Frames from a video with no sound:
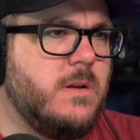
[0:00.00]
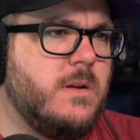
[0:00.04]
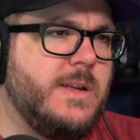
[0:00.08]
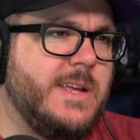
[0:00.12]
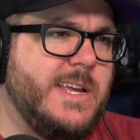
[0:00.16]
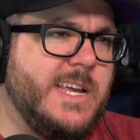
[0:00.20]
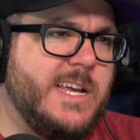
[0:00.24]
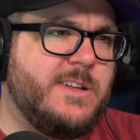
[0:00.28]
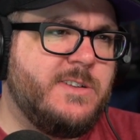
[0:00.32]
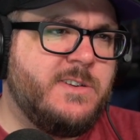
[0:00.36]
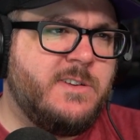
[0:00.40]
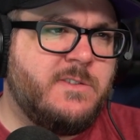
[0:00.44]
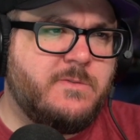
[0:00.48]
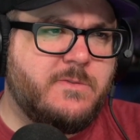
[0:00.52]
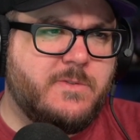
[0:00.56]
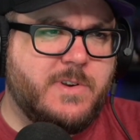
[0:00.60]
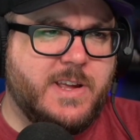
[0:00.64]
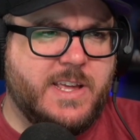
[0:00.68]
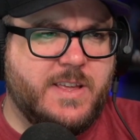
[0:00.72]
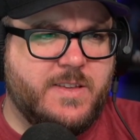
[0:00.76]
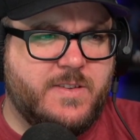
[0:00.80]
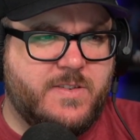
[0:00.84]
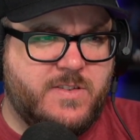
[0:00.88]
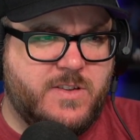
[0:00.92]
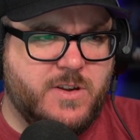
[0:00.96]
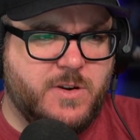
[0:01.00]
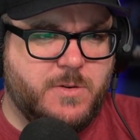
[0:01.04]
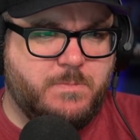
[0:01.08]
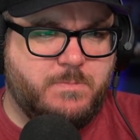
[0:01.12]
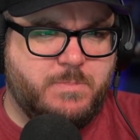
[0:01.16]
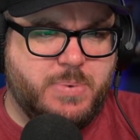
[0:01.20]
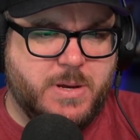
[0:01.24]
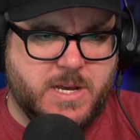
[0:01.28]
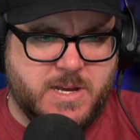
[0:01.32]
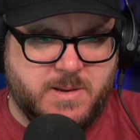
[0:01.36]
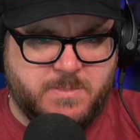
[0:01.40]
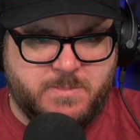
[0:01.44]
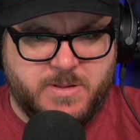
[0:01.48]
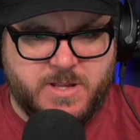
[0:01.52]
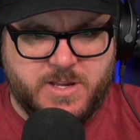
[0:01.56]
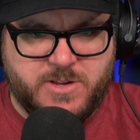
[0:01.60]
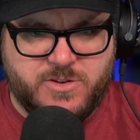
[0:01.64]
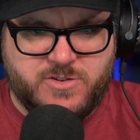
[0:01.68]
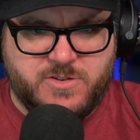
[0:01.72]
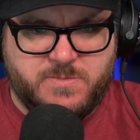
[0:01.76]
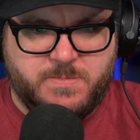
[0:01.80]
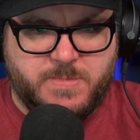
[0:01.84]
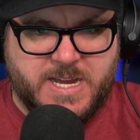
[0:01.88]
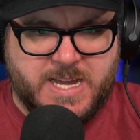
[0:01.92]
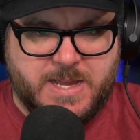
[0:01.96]
Elden Ring is still
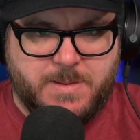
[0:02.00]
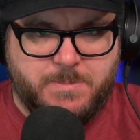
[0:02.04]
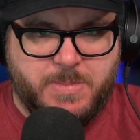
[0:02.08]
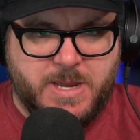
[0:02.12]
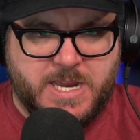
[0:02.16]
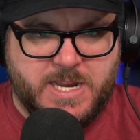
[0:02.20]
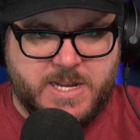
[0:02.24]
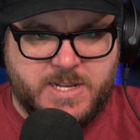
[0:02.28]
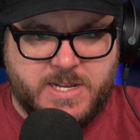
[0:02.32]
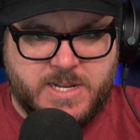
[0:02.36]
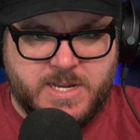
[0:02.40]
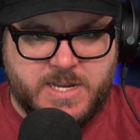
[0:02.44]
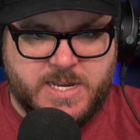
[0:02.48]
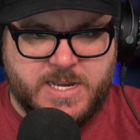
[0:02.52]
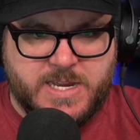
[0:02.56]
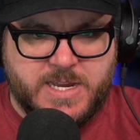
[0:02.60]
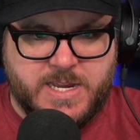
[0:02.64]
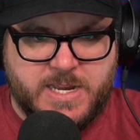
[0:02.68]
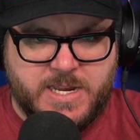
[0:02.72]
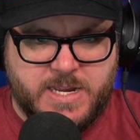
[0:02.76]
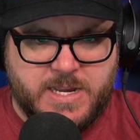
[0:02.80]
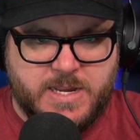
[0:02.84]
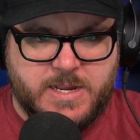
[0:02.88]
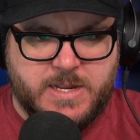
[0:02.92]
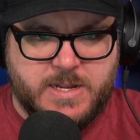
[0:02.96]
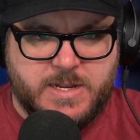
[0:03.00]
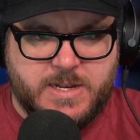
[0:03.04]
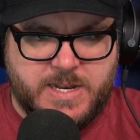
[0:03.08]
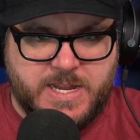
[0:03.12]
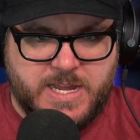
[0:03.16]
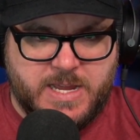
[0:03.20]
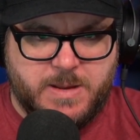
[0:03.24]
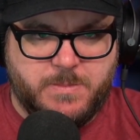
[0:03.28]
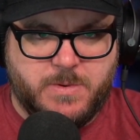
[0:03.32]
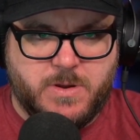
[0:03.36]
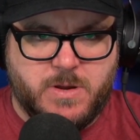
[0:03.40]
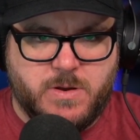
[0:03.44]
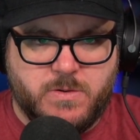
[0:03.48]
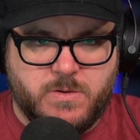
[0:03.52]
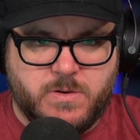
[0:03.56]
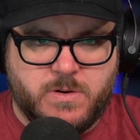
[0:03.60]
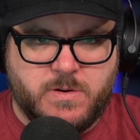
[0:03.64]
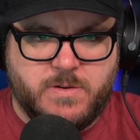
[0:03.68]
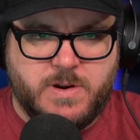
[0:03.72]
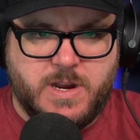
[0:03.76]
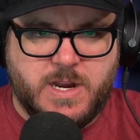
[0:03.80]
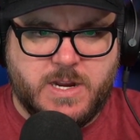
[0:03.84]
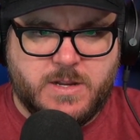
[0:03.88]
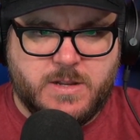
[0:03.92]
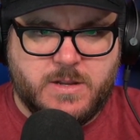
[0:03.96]
published by Bandai Namco,
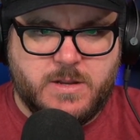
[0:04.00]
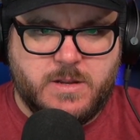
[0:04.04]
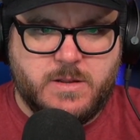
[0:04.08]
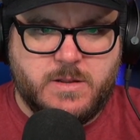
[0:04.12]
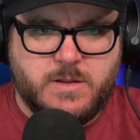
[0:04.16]
correct?